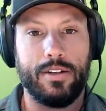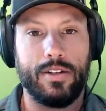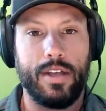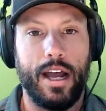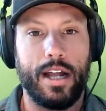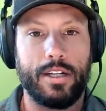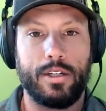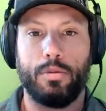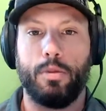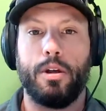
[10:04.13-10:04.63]

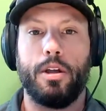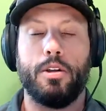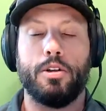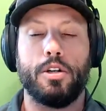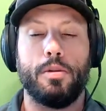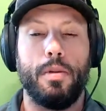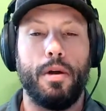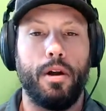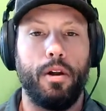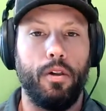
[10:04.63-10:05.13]
That's what you
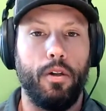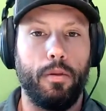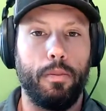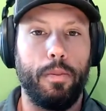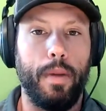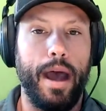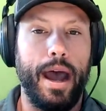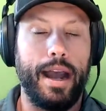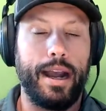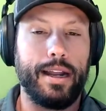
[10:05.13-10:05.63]
should be able to look
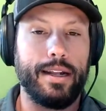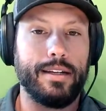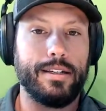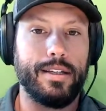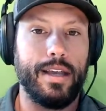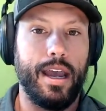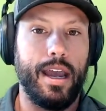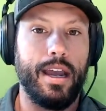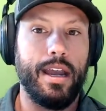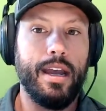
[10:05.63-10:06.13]
back and
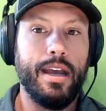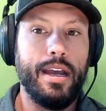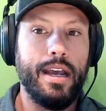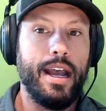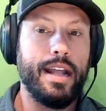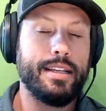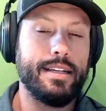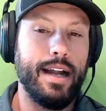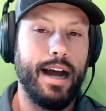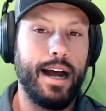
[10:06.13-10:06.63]
say,
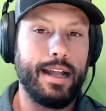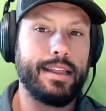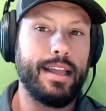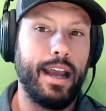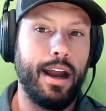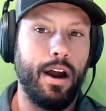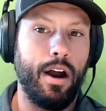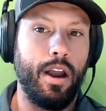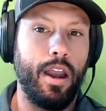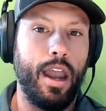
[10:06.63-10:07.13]
it's not
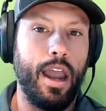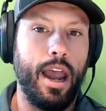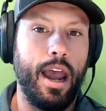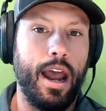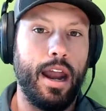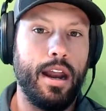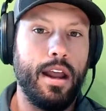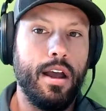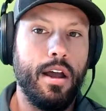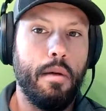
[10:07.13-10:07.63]
there
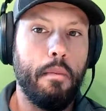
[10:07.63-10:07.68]
yet,